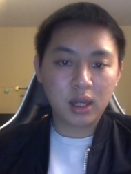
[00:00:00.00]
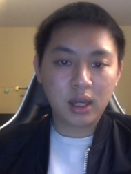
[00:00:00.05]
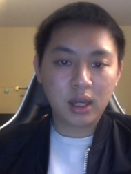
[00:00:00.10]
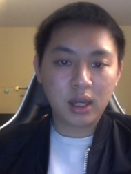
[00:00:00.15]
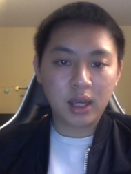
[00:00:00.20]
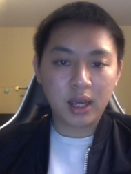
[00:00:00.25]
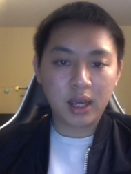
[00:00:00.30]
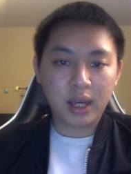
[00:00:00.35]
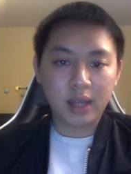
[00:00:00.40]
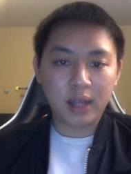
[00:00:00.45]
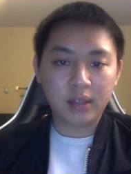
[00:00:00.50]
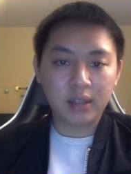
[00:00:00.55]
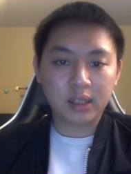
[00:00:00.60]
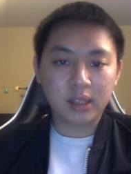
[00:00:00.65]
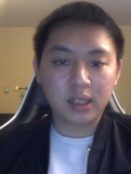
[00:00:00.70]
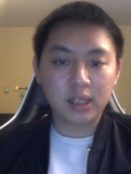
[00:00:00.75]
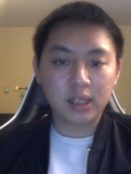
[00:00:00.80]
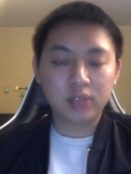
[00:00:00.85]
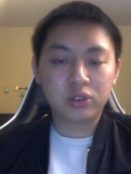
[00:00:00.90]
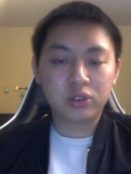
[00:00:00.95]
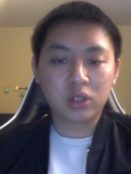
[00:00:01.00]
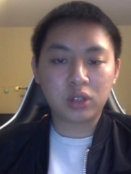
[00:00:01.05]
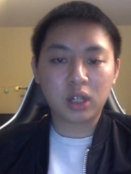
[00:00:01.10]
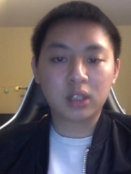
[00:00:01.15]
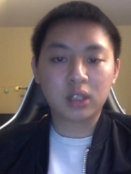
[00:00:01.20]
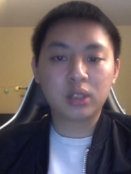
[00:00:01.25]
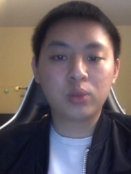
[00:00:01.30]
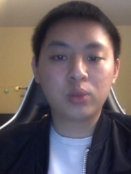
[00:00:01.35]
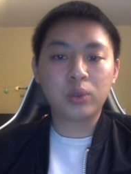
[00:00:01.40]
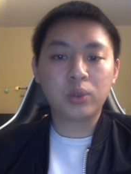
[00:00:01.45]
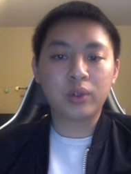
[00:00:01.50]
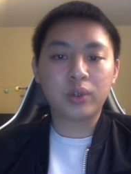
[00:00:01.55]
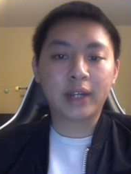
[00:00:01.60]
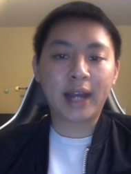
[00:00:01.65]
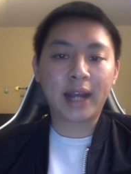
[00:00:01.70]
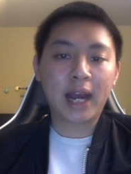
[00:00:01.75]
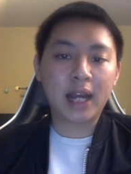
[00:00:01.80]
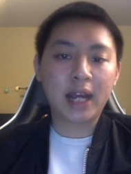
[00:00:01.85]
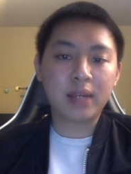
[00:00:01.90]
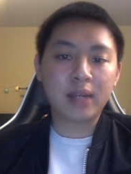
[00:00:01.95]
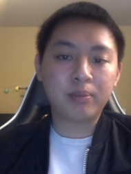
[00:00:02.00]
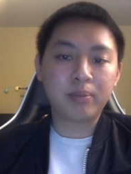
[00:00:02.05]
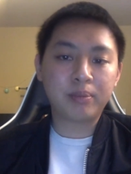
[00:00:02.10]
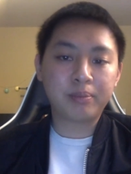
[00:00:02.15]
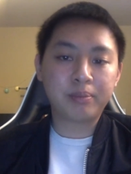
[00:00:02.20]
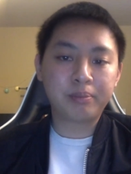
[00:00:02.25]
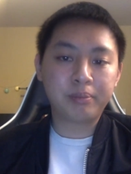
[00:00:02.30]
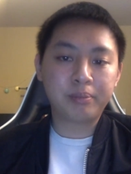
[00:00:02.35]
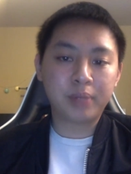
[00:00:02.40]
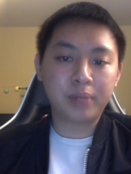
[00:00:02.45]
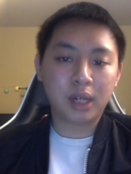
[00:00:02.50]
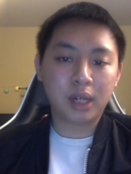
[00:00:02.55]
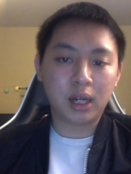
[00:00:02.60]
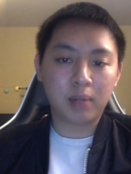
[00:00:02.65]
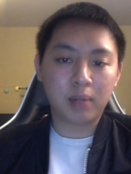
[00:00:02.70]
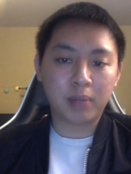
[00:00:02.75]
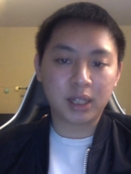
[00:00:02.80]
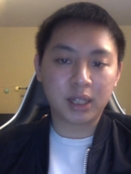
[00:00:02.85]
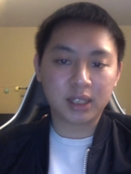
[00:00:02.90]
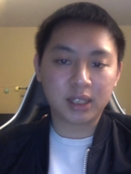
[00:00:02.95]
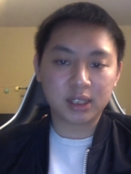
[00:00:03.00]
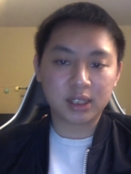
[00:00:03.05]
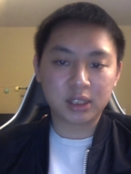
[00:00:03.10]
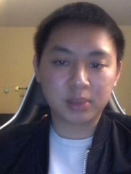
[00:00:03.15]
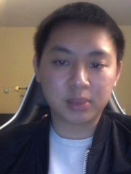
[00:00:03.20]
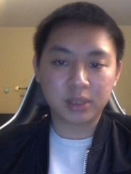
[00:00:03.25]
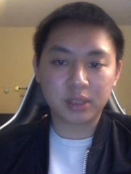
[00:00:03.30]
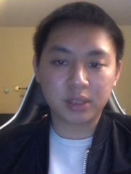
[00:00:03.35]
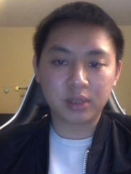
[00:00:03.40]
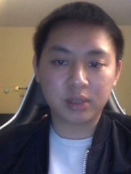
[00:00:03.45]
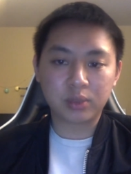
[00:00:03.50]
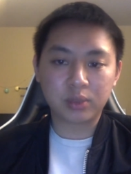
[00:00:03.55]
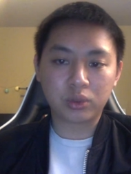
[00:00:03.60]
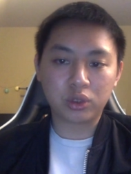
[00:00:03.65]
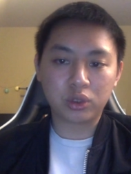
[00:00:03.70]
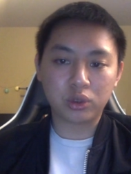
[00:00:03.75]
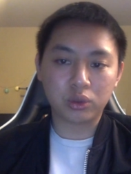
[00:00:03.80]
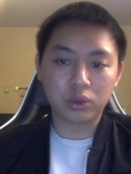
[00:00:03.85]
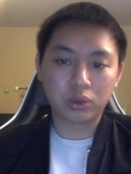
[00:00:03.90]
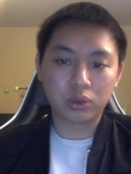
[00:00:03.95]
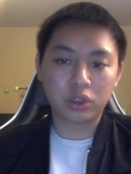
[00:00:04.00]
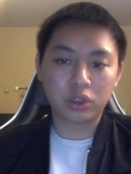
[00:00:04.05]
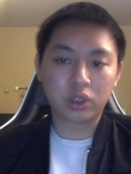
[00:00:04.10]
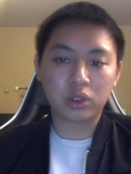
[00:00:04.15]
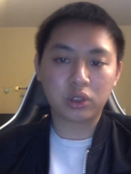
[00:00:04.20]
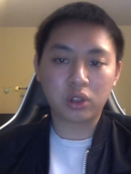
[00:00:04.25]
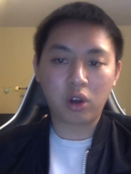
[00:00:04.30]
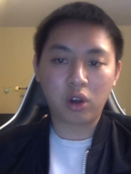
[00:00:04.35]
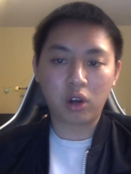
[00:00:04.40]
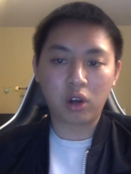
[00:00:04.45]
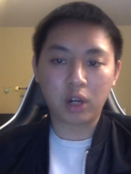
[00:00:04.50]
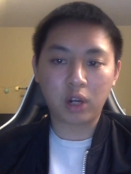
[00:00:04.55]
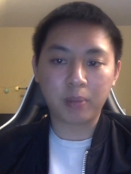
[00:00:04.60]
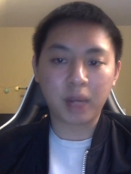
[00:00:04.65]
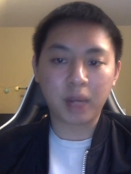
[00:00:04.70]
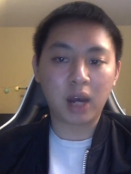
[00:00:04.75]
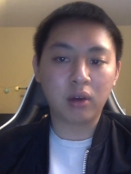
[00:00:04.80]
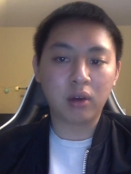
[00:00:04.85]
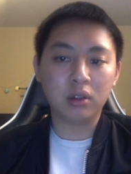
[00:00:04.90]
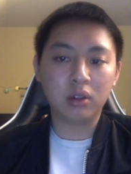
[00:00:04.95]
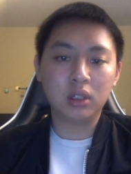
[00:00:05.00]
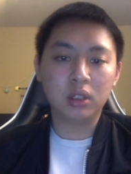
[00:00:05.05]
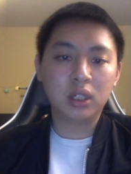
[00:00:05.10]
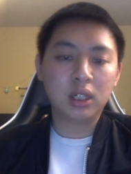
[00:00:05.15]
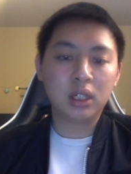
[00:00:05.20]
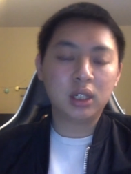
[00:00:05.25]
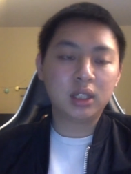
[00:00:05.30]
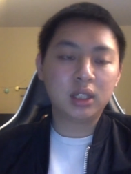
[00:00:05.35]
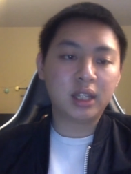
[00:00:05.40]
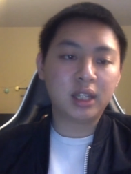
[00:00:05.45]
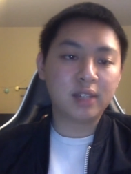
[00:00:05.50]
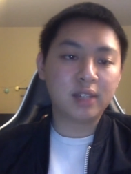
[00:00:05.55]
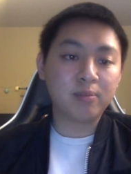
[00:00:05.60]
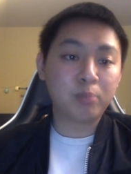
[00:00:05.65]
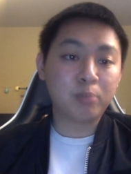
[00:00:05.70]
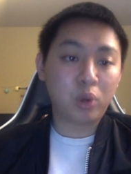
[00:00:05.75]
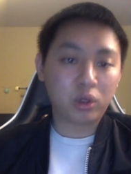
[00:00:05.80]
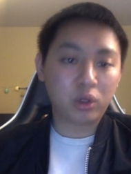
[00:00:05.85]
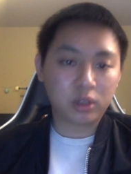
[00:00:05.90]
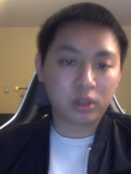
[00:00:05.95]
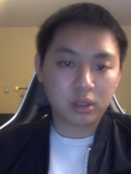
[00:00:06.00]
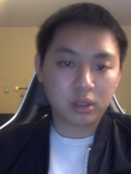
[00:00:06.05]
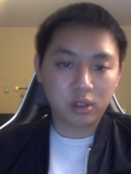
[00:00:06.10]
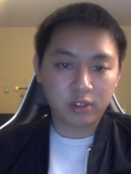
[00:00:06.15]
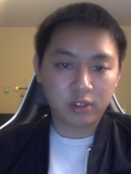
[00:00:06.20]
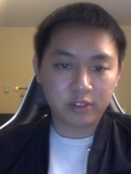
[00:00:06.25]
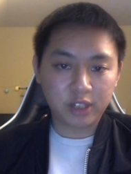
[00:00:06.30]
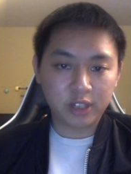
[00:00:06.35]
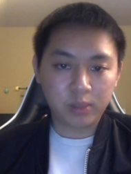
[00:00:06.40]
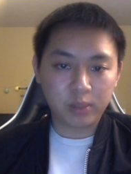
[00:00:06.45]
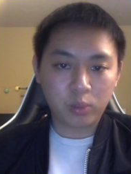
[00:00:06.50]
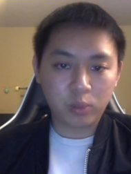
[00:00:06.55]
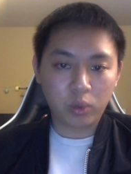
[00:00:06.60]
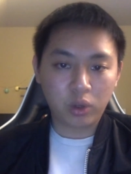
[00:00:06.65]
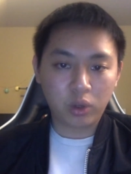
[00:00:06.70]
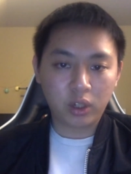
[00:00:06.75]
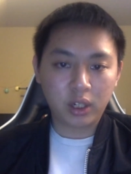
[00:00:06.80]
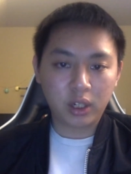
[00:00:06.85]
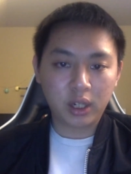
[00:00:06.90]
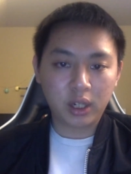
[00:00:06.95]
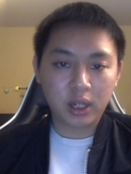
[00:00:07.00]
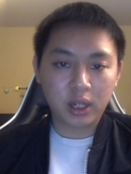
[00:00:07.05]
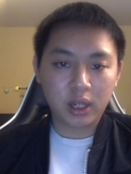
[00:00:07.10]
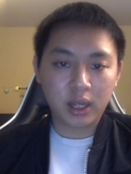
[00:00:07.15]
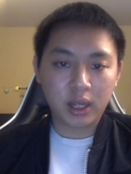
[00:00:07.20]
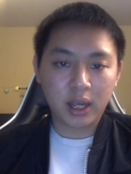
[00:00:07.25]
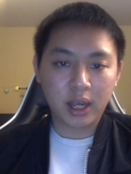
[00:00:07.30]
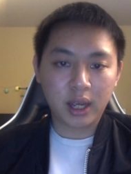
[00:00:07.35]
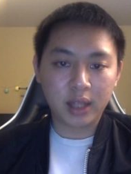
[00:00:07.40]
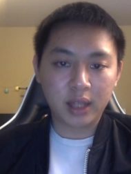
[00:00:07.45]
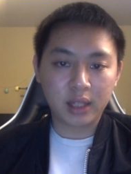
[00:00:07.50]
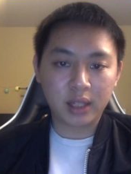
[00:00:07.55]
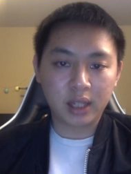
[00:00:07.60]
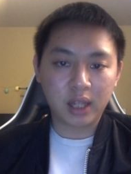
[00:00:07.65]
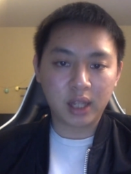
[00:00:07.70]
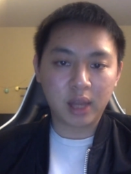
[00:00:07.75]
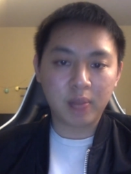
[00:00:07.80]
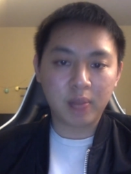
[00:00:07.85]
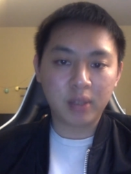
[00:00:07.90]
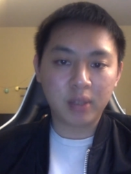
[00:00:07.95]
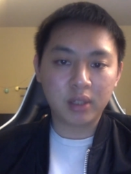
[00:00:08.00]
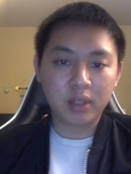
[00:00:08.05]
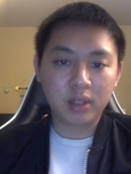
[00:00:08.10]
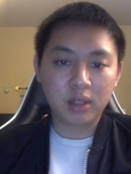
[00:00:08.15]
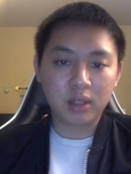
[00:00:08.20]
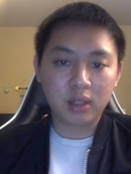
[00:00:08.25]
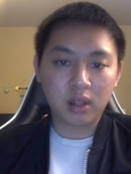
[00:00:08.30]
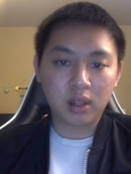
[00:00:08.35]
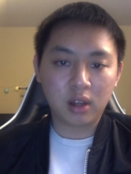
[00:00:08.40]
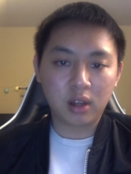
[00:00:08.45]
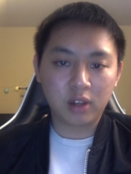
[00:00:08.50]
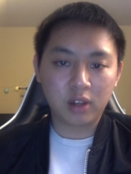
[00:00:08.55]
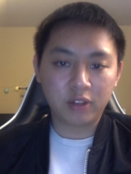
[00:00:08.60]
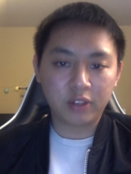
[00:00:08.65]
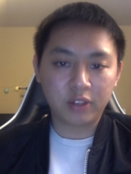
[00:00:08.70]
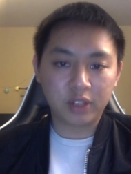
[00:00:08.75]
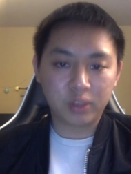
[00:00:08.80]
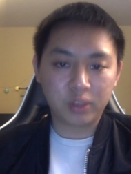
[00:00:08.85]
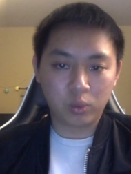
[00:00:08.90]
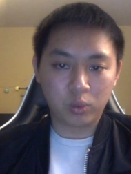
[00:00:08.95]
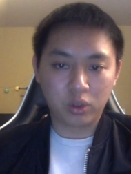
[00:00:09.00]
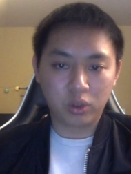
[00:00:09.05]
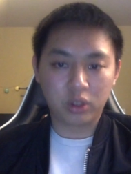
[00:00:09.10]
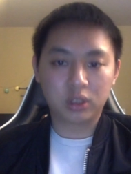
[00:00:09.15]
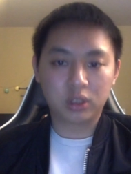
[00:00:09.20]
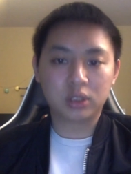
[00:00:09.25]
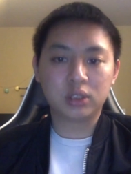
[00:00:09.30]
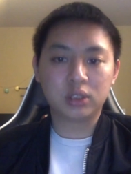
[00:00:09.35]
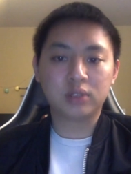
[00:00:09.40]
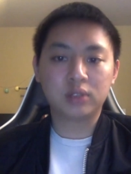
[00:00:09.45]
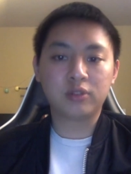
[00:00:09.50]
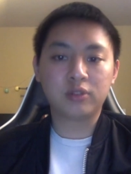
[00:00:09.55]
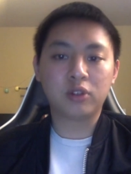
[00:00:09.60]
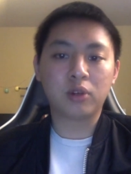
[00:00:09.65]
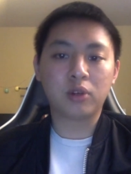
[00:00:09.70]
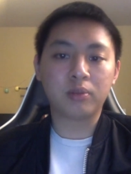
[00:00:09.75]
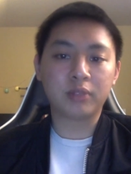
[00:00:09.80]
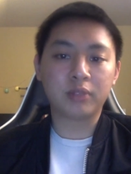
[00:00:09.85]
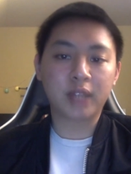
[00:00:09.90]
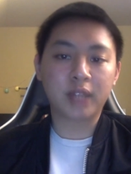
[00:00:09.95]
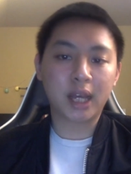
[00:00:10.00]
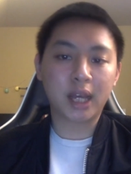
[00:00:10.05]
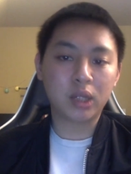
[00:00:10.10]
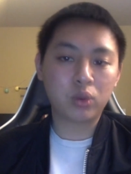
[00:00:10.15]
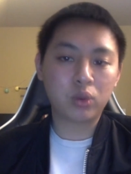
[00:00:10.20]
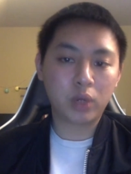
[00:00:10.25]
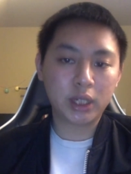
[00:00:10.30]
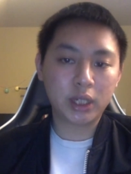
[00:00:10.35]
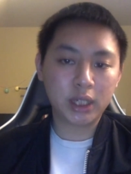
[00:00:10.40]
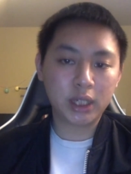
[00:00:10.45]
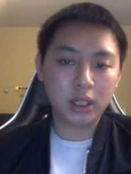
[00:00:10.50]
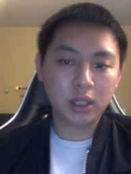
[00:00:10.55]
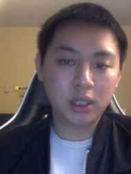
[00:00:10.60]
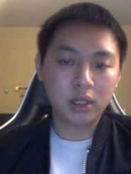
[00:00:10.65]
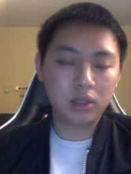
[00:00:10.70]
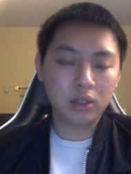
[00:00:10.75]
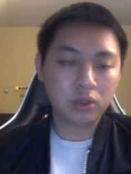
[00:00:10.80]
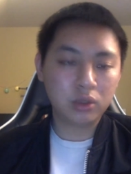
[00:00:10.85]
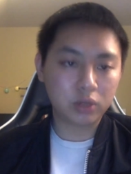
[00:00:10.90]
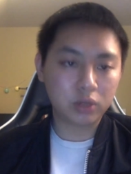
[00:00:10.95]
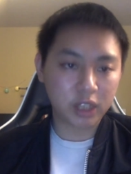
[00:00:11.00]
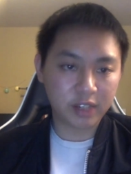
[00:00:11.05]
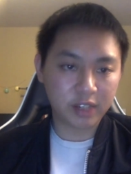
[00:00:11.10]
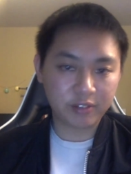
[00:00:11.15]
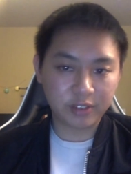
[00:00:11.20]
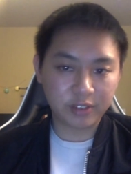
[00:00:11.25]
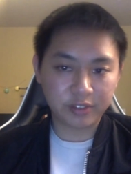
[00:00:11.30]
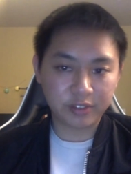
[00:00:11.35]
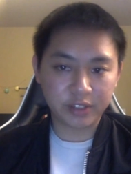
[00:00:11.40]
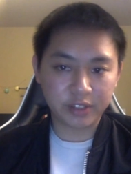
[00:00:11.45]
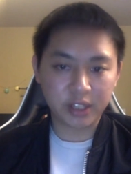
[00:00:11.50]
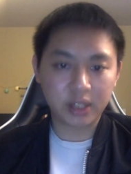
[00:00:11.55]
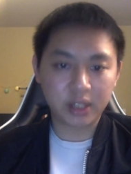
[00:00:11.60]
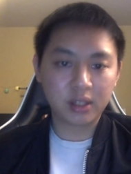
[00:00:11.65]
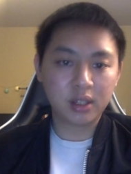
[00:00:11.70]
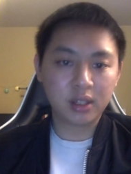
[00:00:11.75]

And the instructor will guide participants to talk about the importance of teamwork and element of teamwork from 10:20 to 10:50.